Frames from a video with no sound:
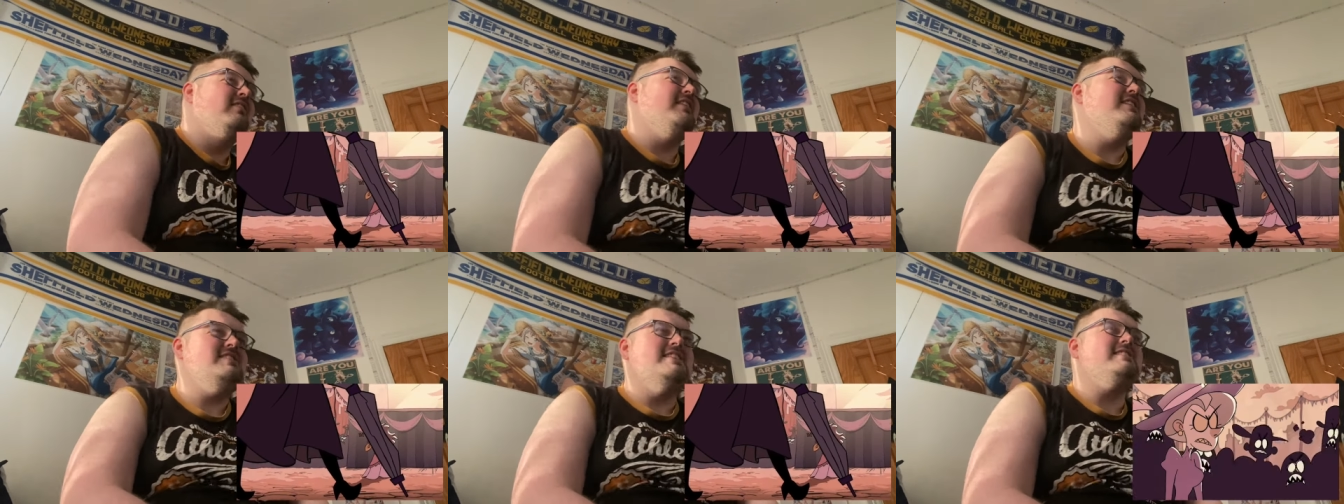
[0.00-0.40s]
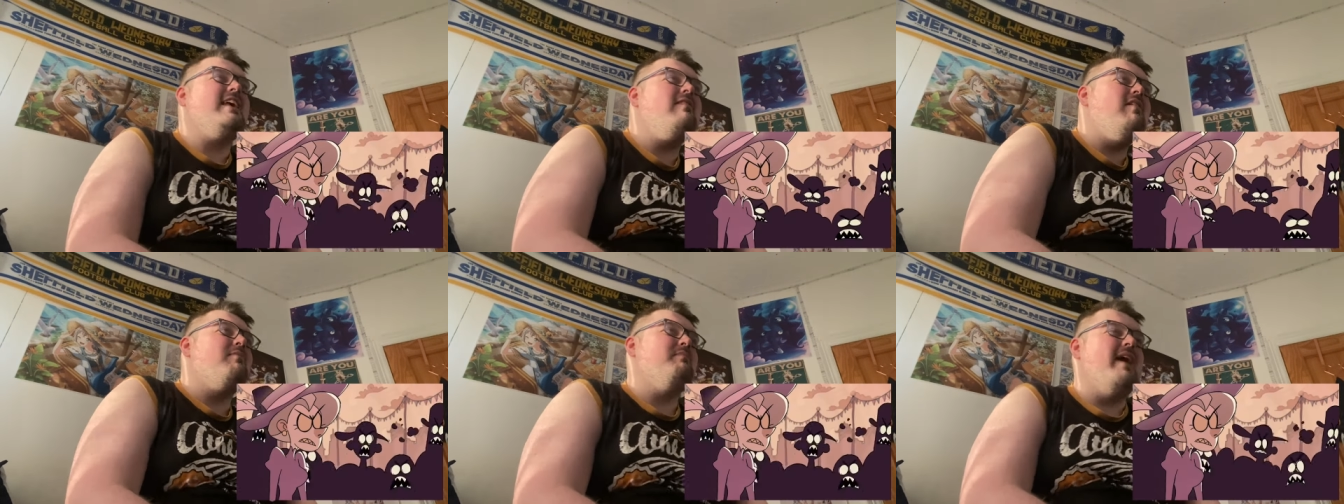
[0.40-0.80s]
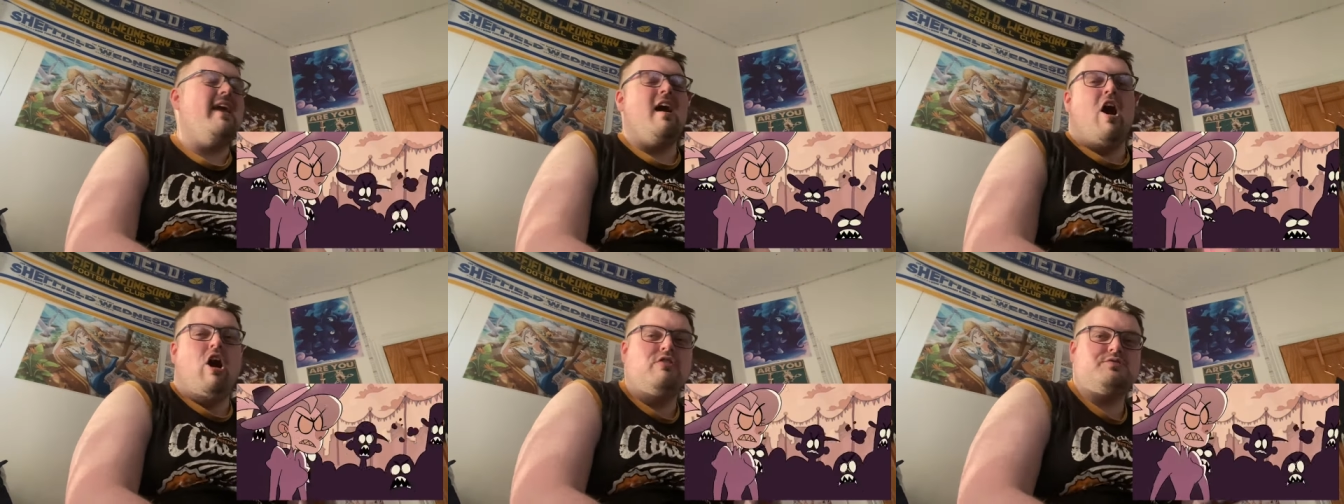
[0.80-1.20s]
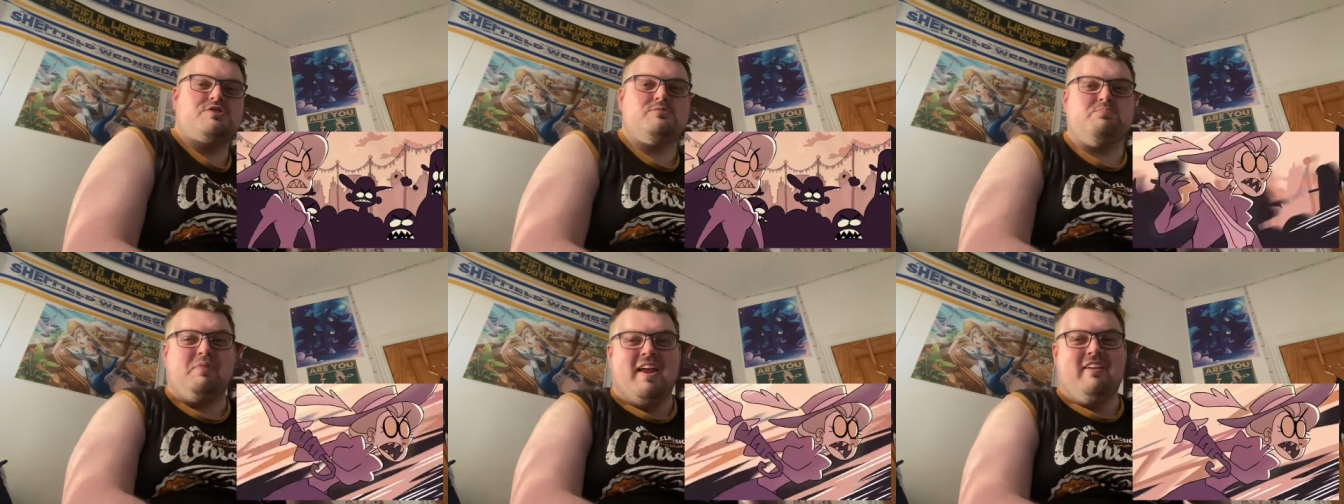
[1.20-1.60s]
This is giving me
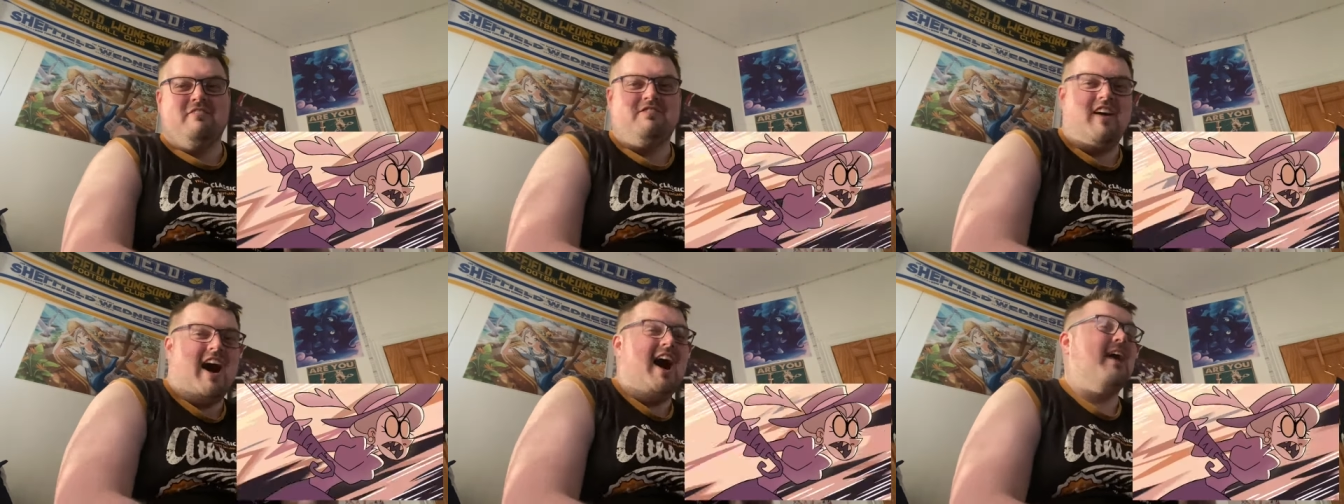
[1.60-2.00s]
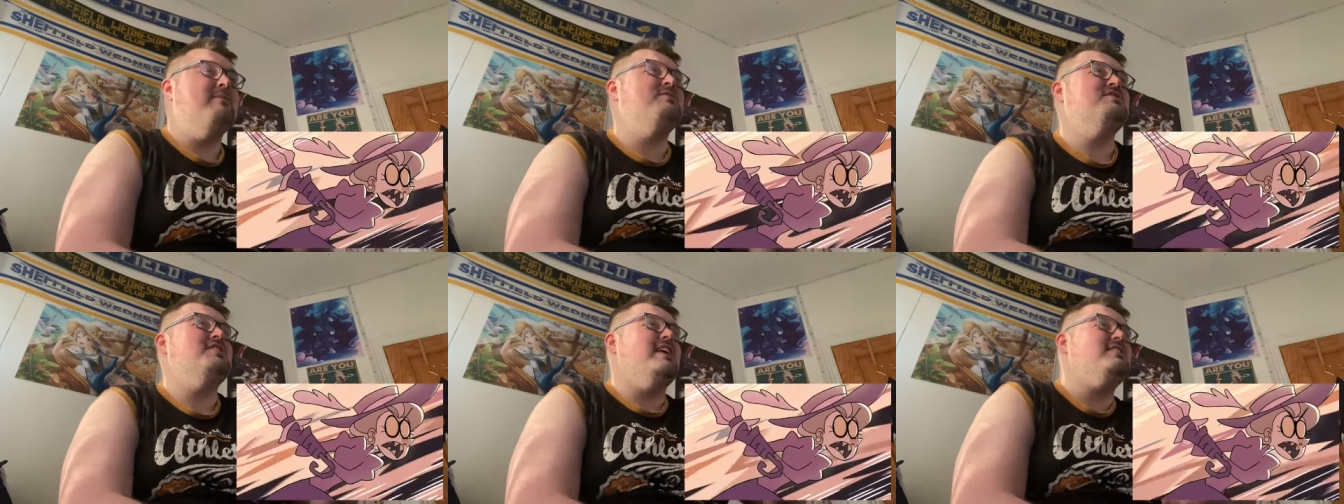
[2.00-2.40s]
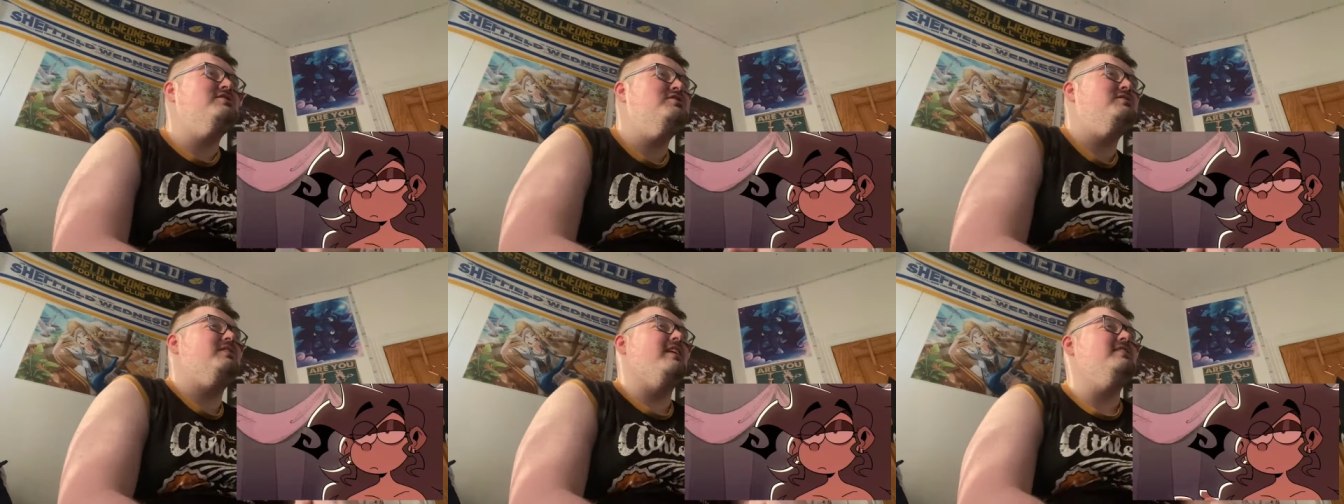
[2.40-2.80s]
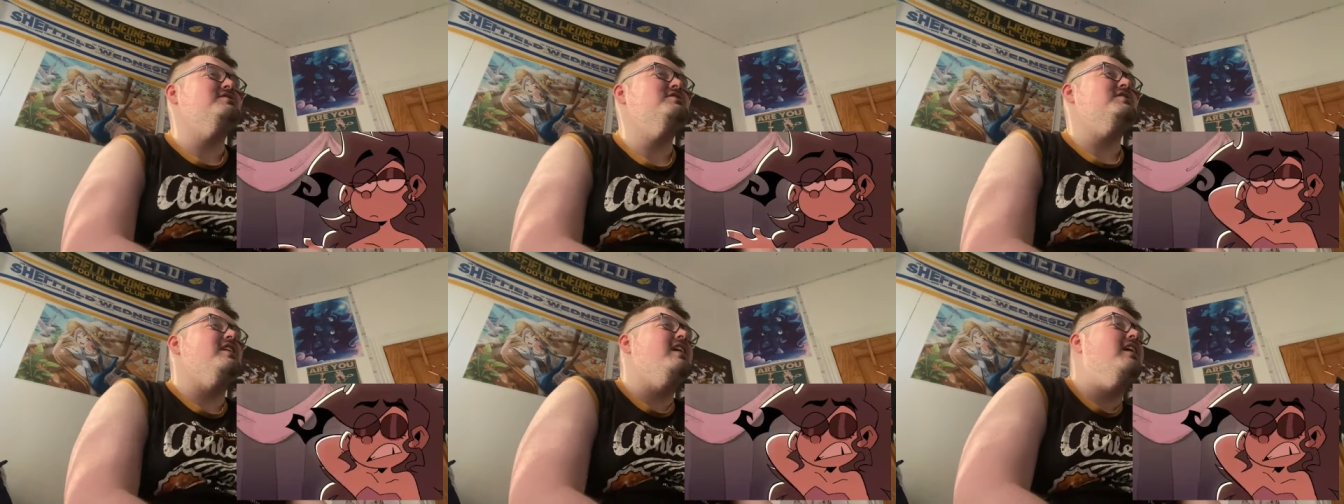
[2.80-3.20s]
offspring vibes, this
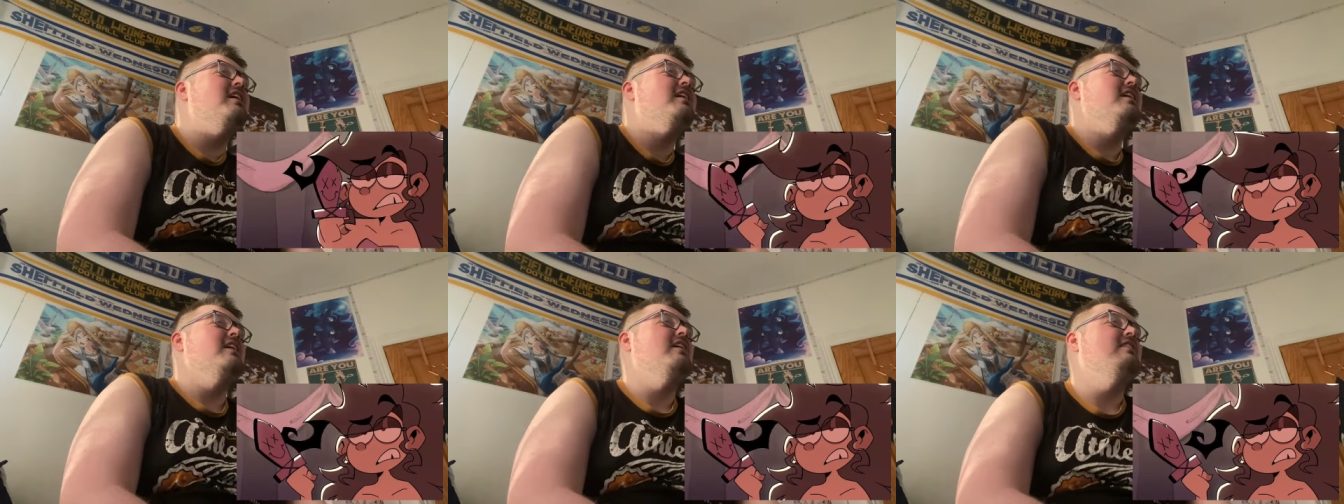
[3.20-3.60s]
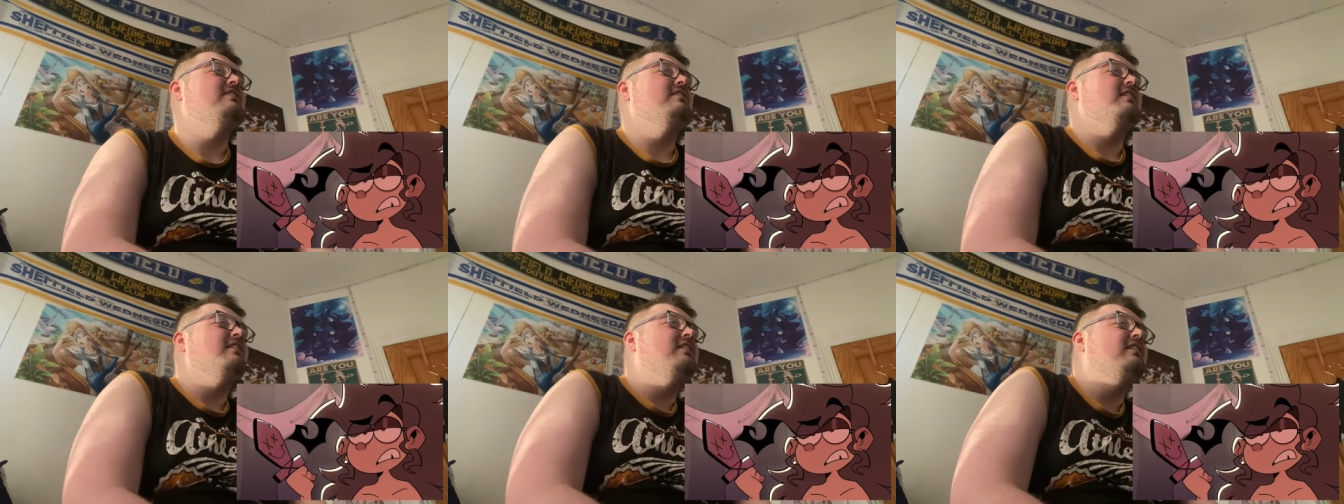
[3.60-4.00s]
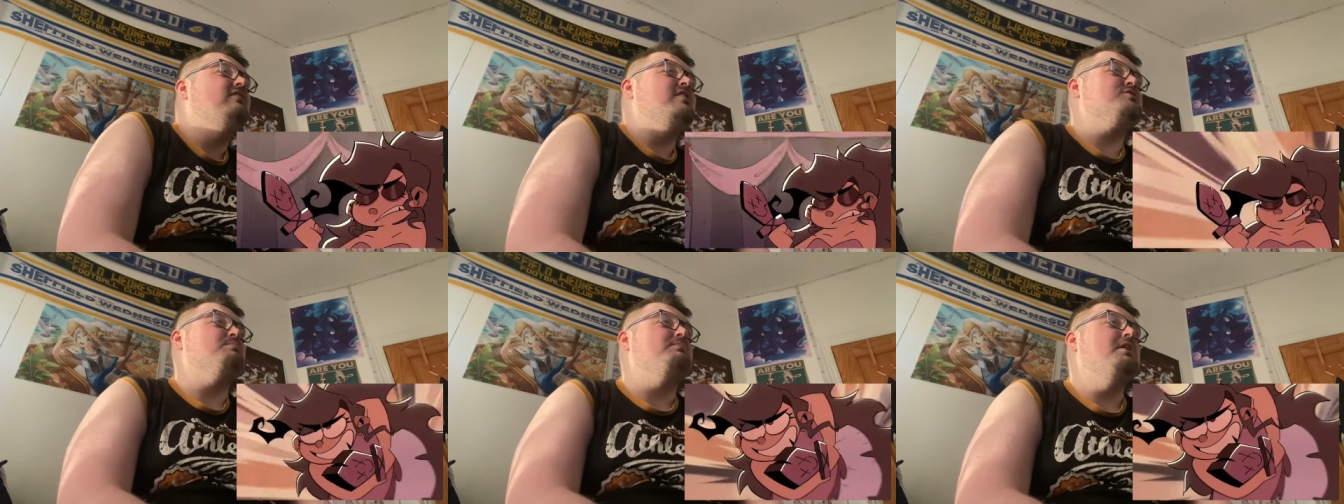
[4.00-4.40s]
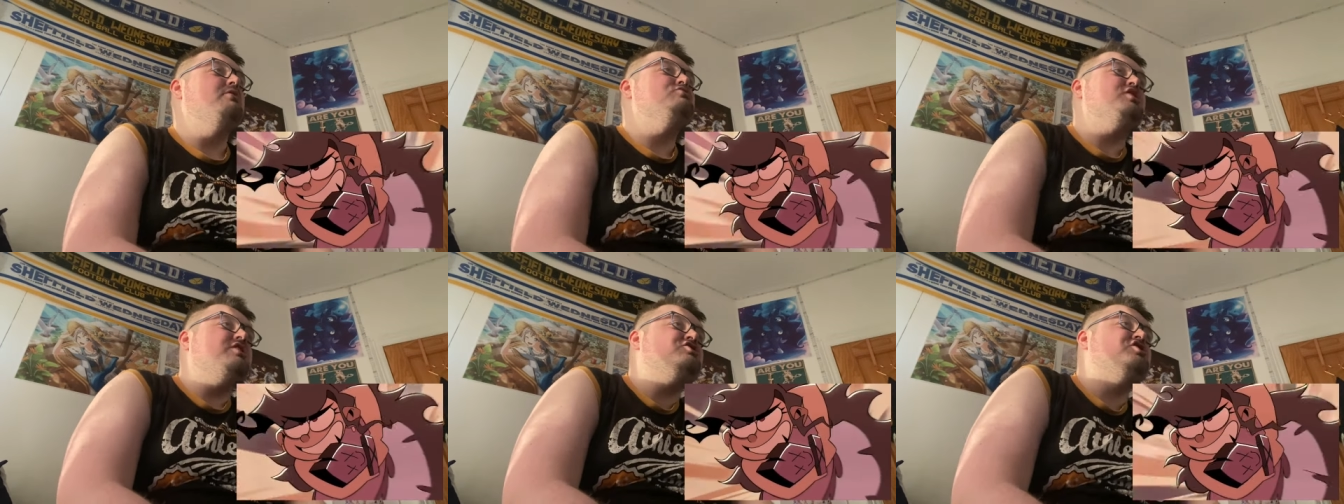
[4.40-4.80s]
this uh, this
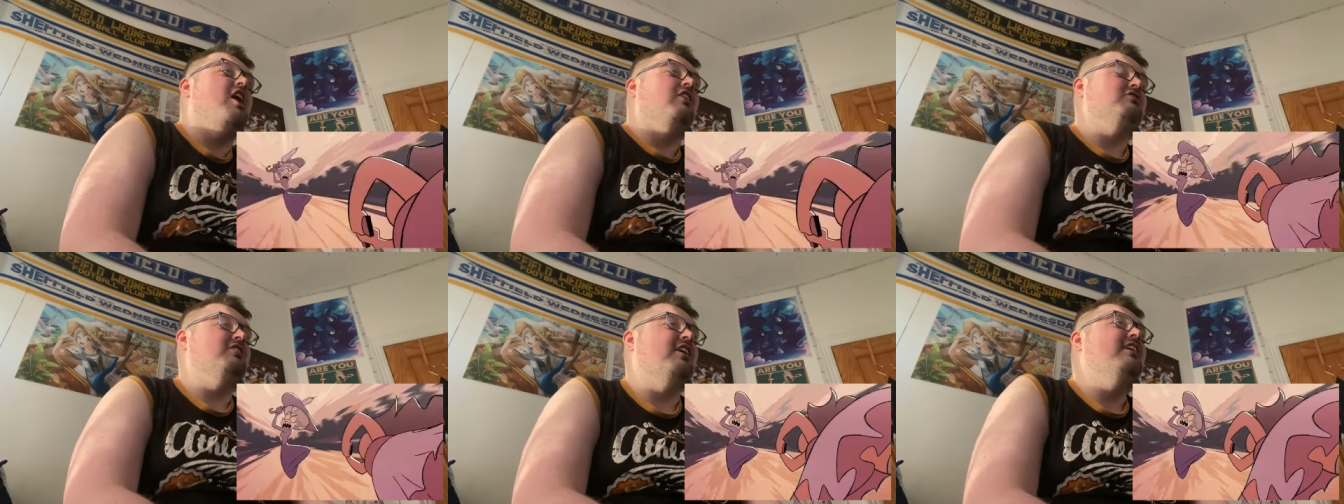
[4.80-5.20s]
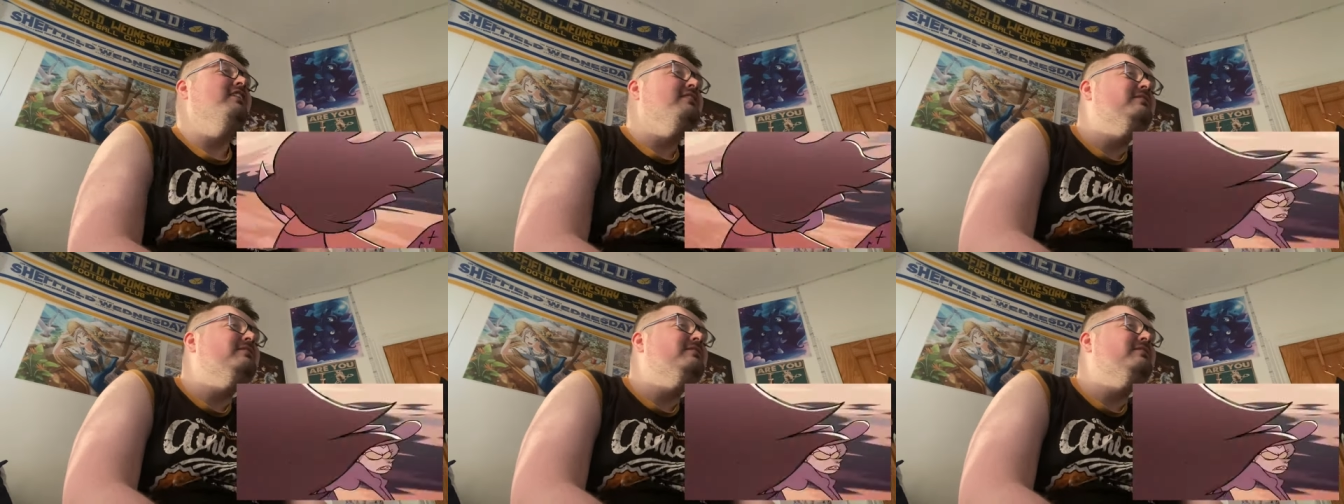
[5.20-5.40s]
music genre.